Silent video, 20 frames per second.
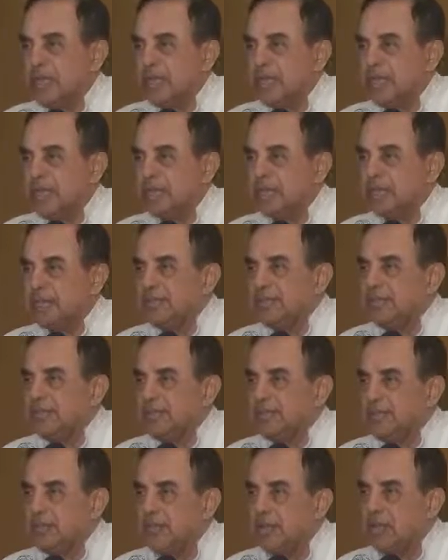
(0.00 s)
And if
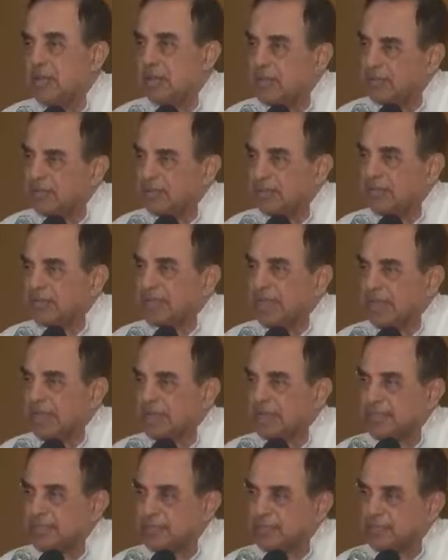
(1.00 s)
half of
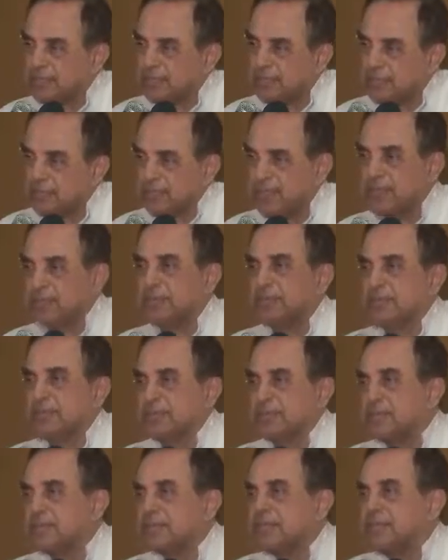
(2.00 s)
that, namely
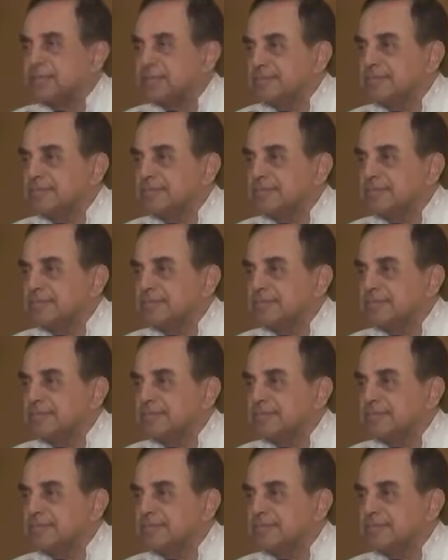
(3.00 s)
40%,